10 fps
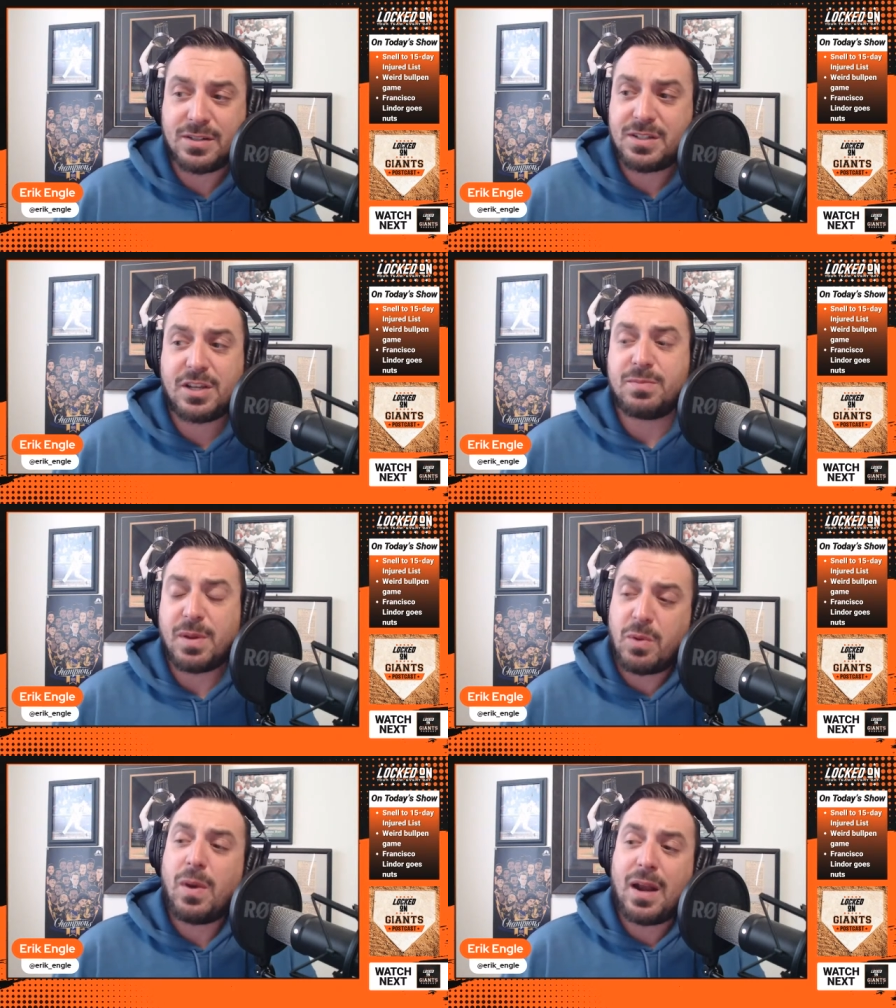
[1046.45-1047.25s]
excuse me,
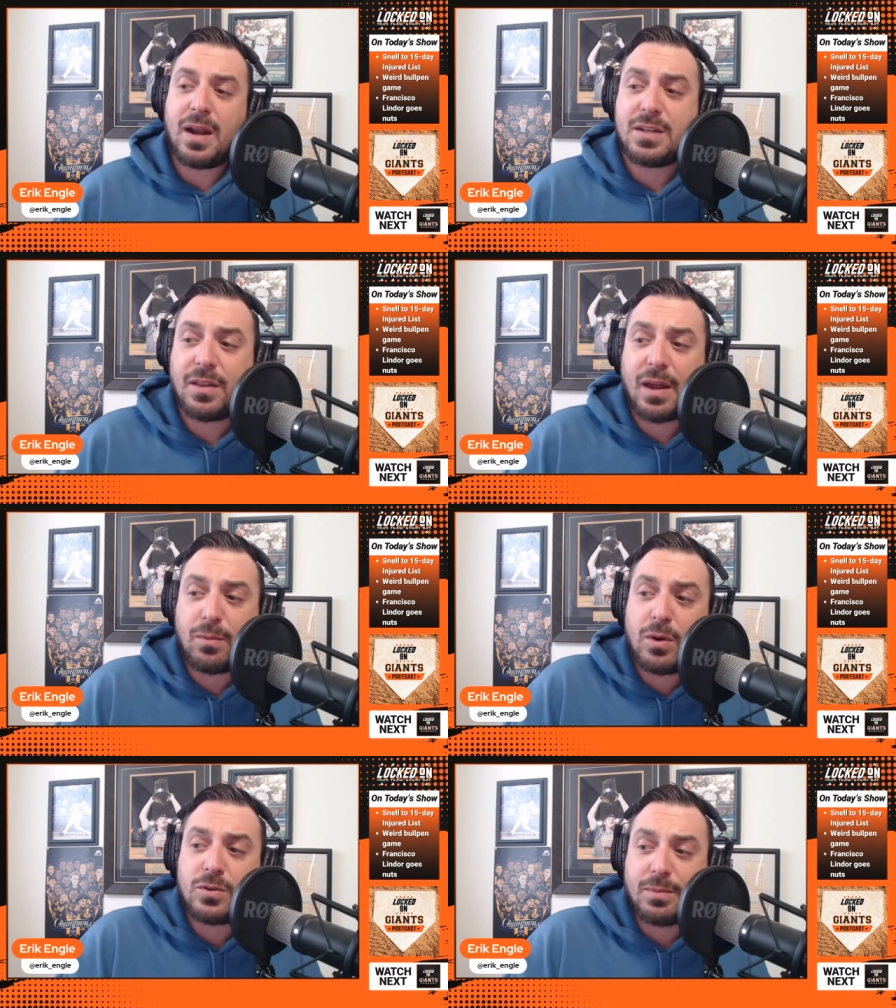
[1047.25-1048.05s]
but waited until that
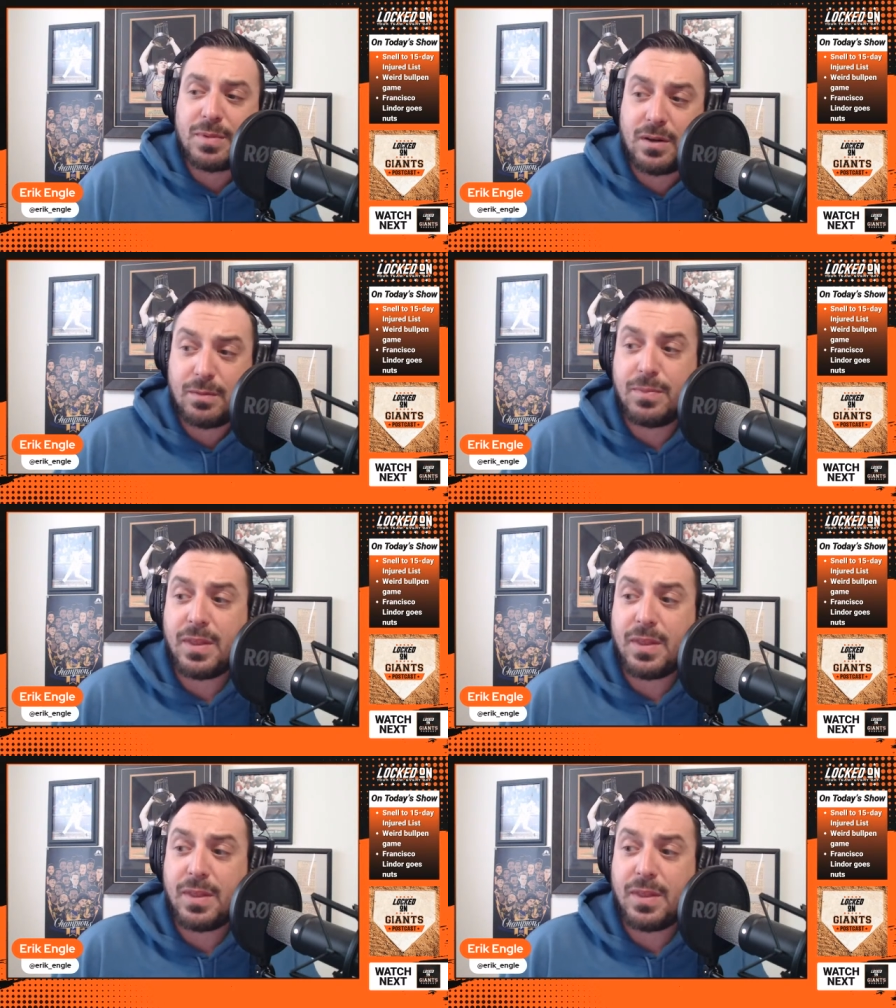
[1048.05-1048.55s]
road trip or